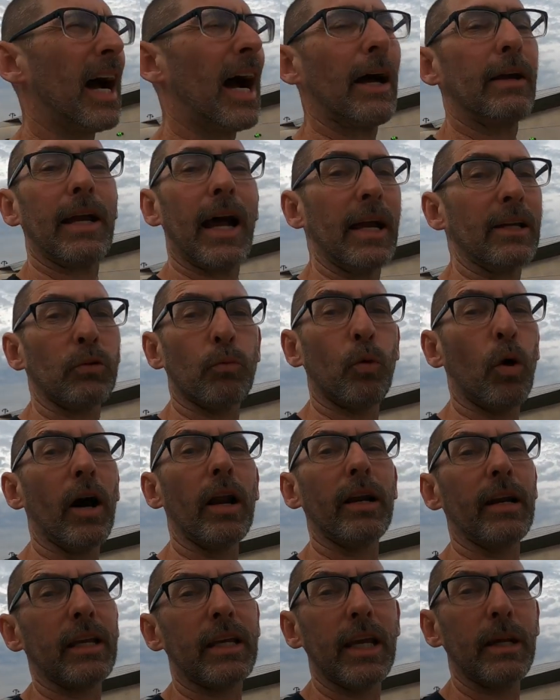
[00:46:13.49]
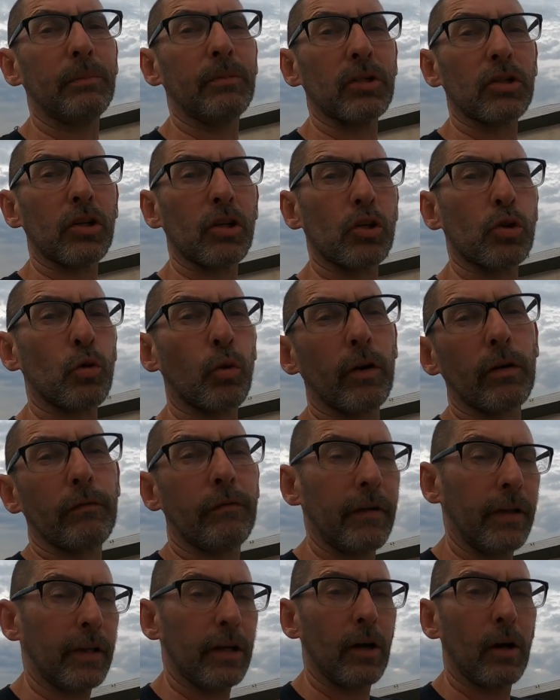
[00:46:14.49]
I, I, wanted to keep this a short
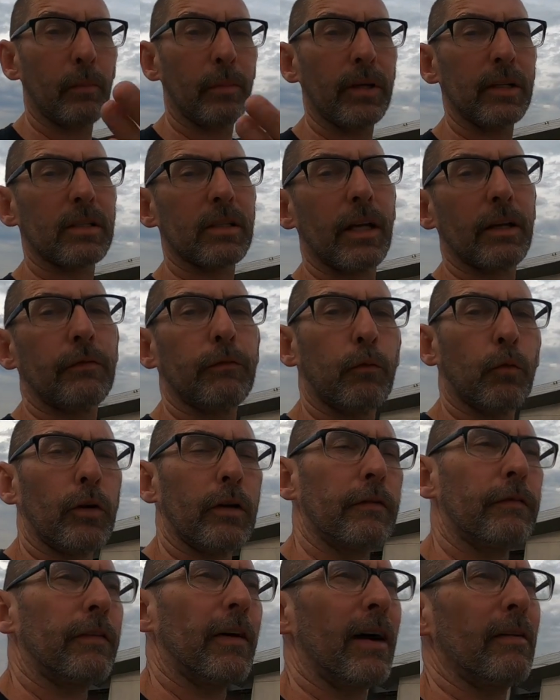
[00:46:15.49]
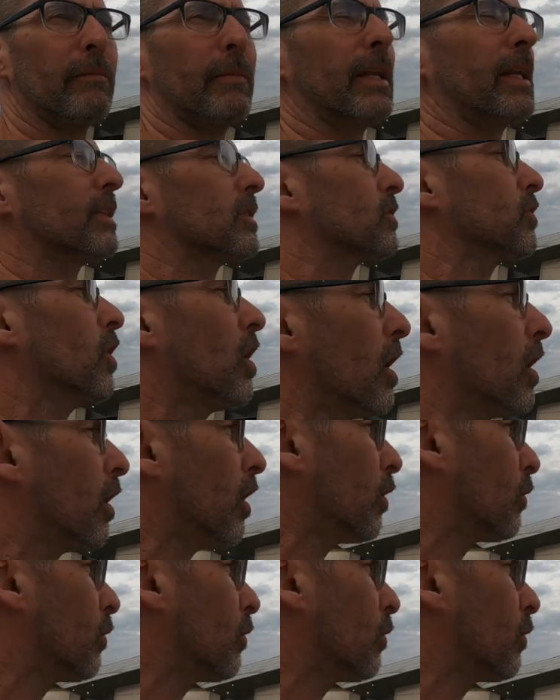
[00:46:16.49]
video, but it's like 45 minutes long